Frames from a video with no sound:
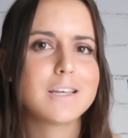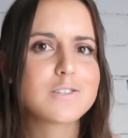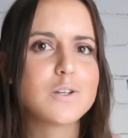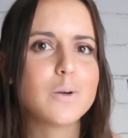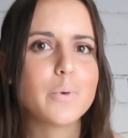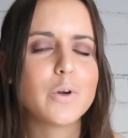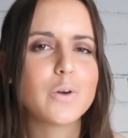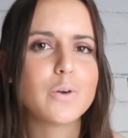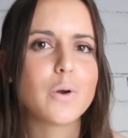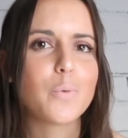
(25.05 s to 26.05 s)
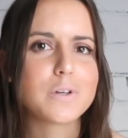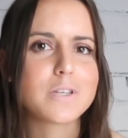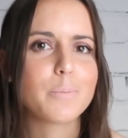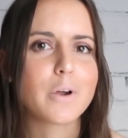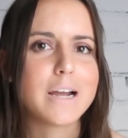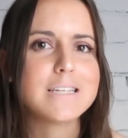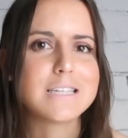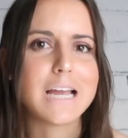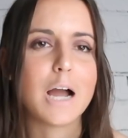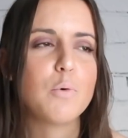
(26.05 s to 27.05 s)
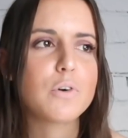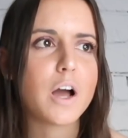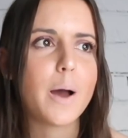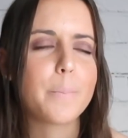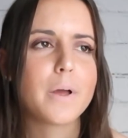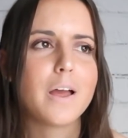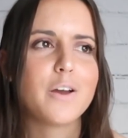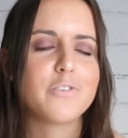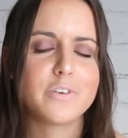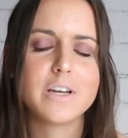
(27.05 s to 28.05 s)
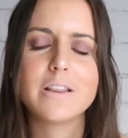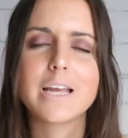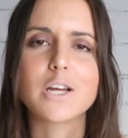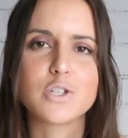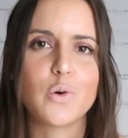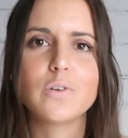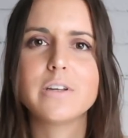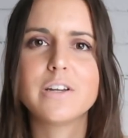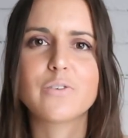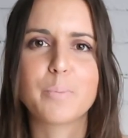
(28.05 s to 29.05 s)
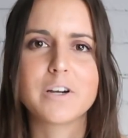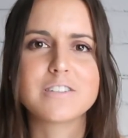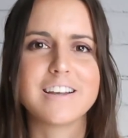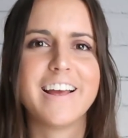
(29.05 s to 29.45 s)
This new moon was something crazy. I woke up feeling like a totally different person.